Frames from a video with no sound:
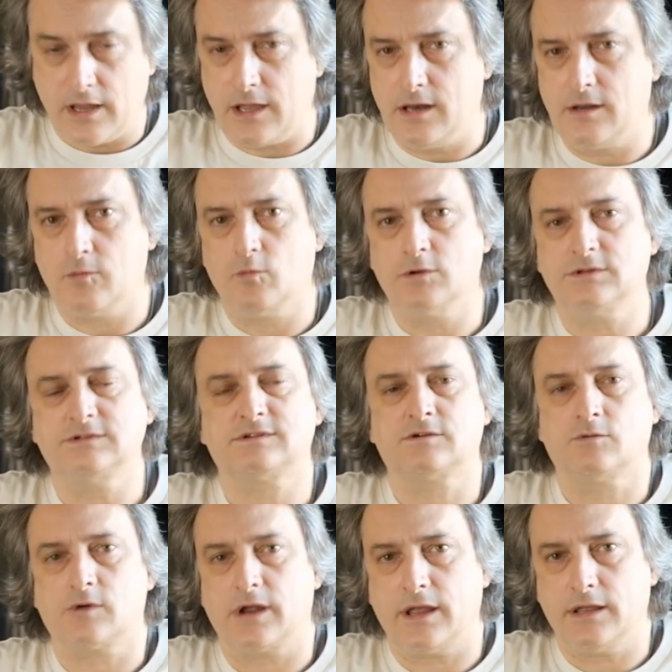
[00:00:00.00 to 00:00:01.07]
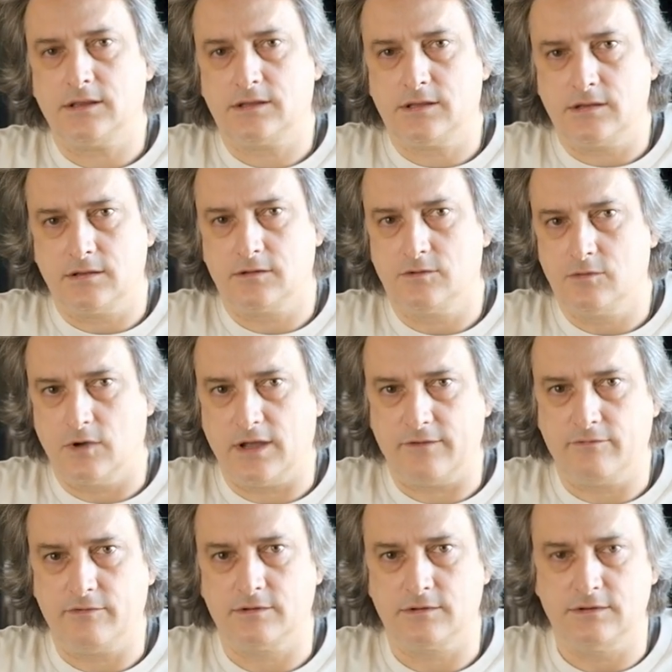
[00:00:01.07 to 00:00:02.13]
And what is great to
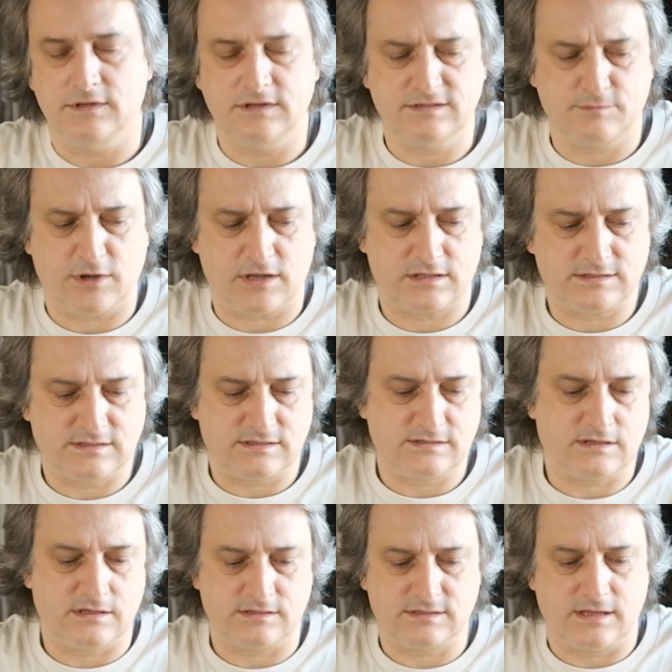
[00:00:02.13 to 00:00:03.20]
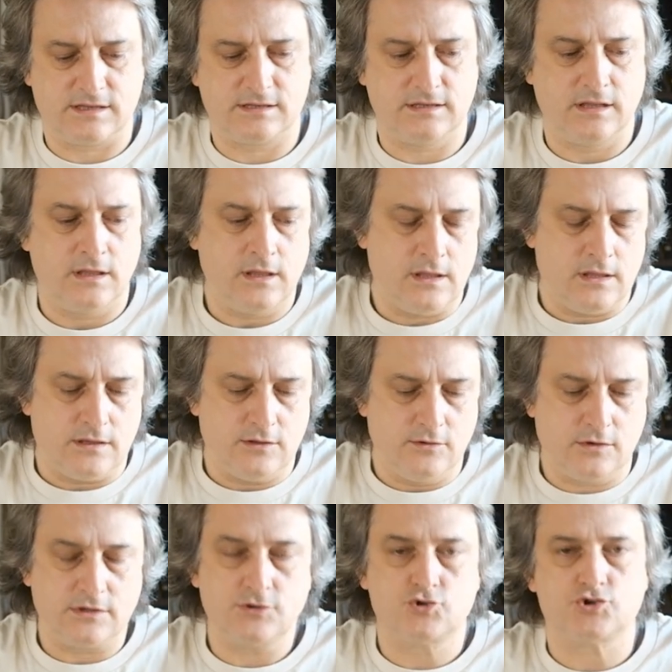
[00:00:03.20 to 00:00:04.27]
have these magazines is that you
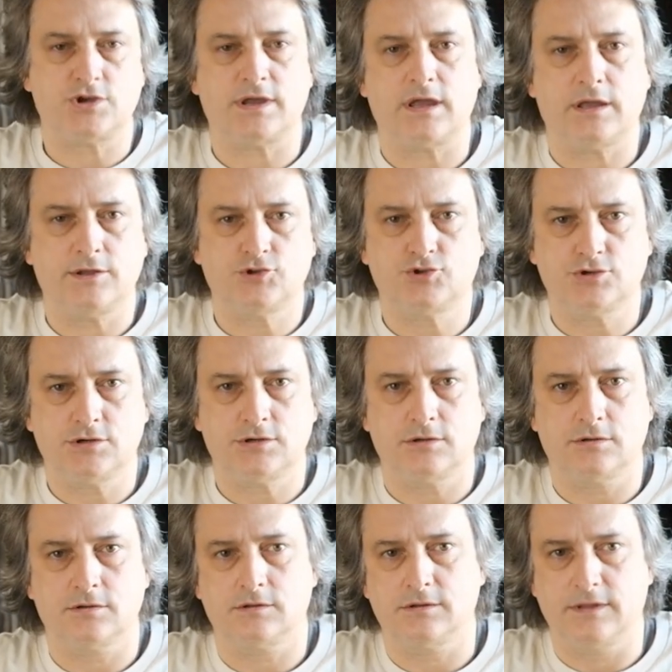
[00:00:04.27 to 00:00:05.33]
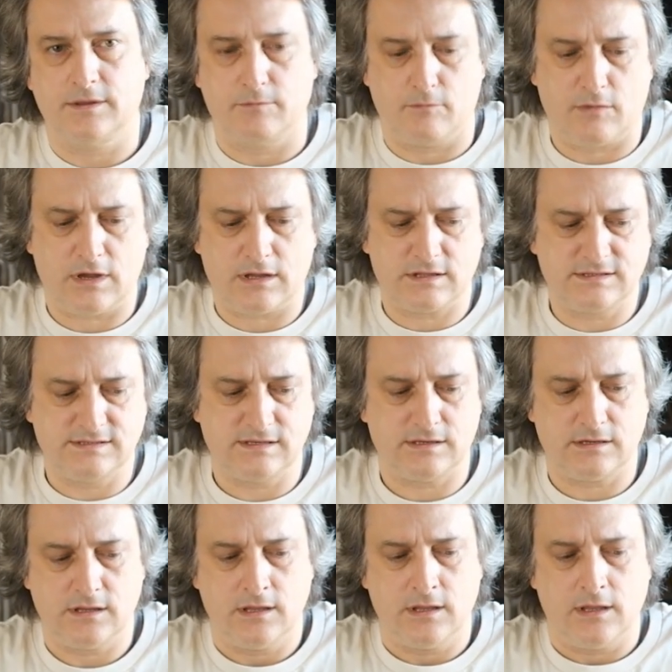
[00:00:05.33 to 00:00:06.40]
can change the
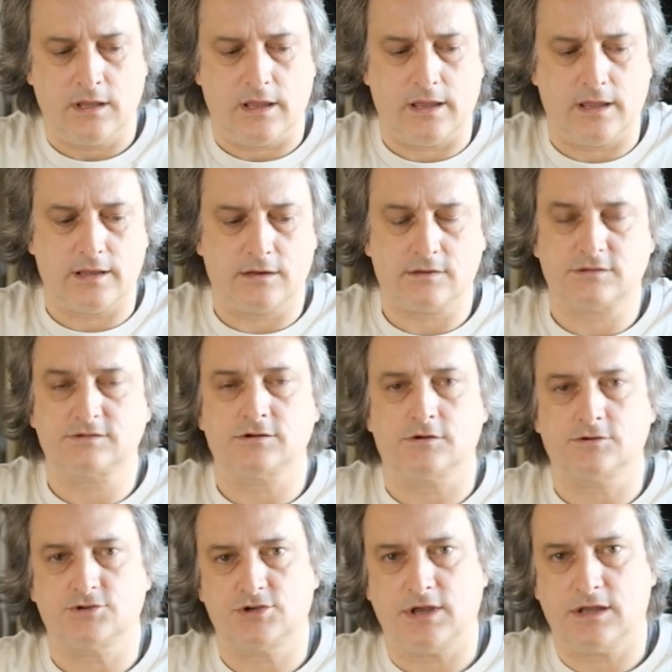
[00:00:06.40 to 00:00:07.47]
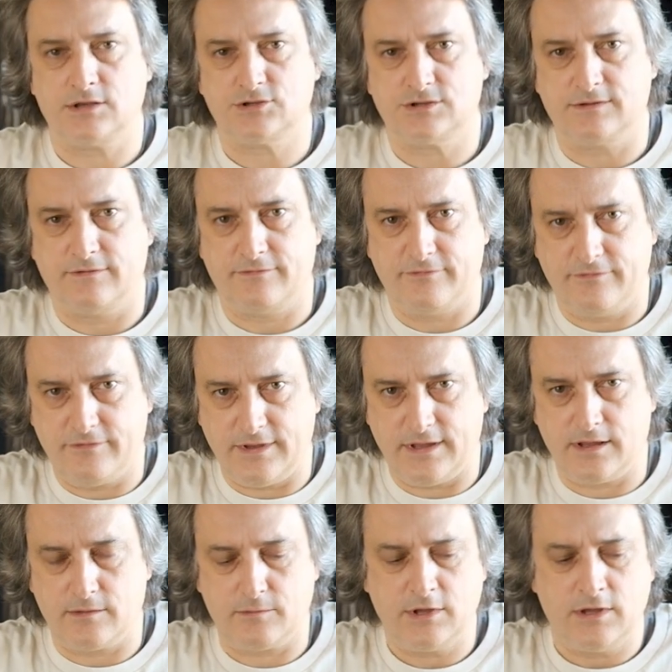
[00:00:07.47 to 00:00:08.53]
magazine and so change the
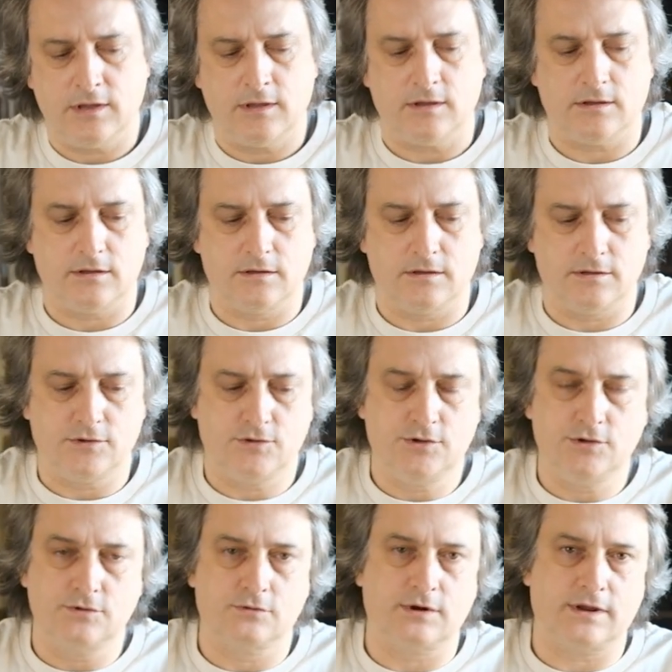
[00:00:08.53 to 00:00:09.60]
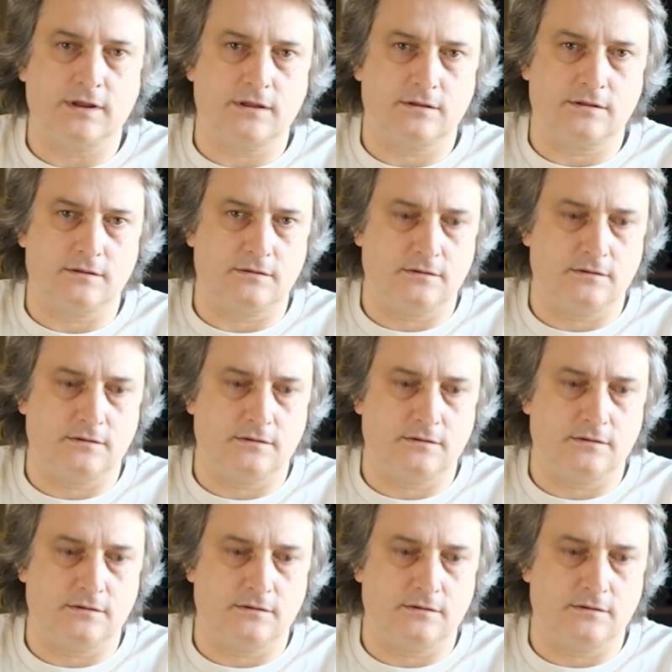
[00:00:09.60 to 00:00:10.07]
film during,